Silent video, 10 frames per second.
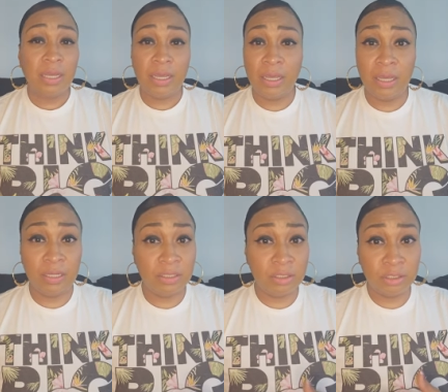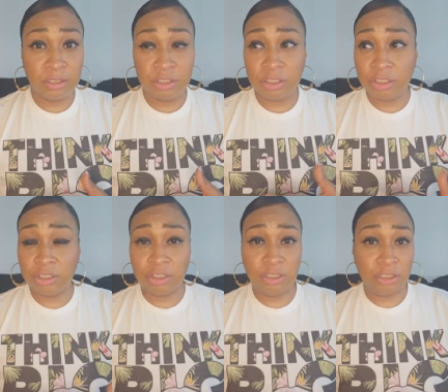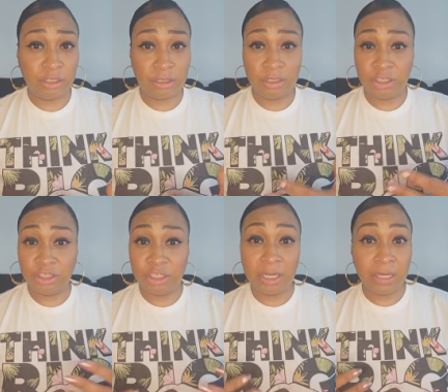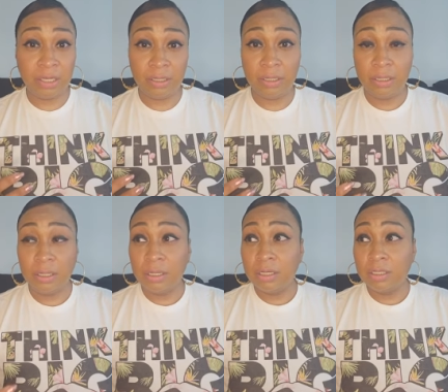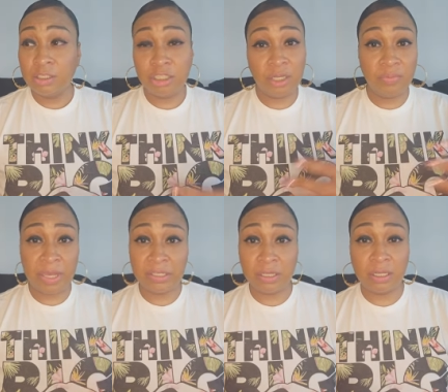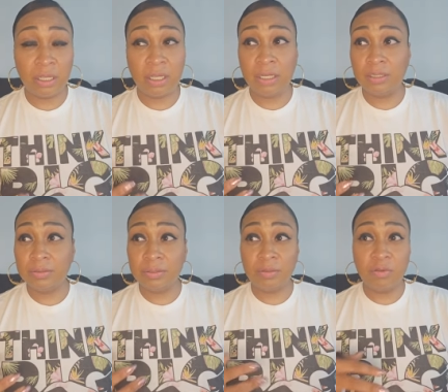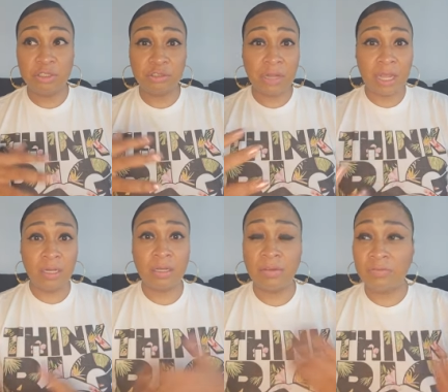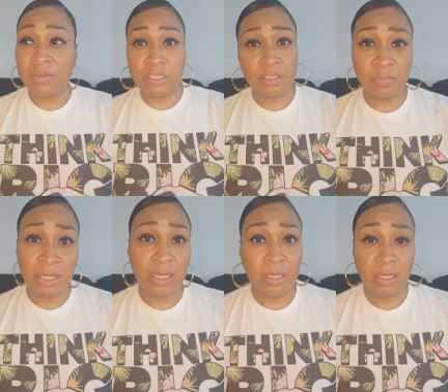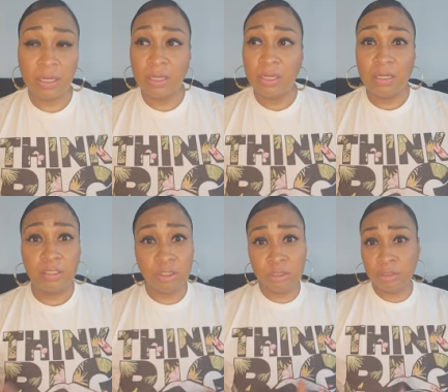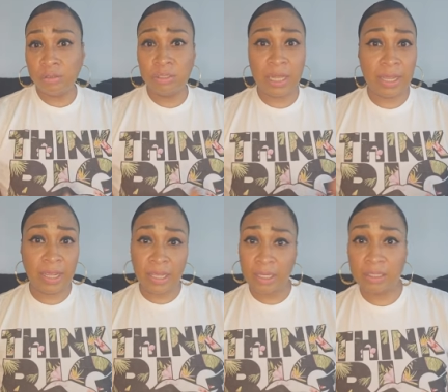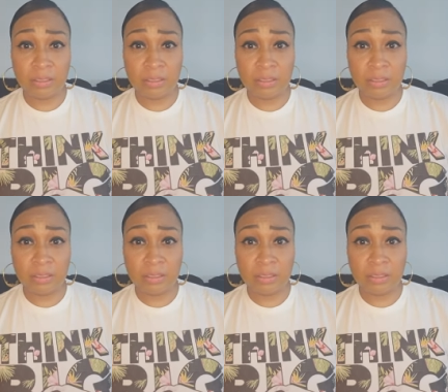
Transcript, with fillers: and she, she basically was trying to convince me to like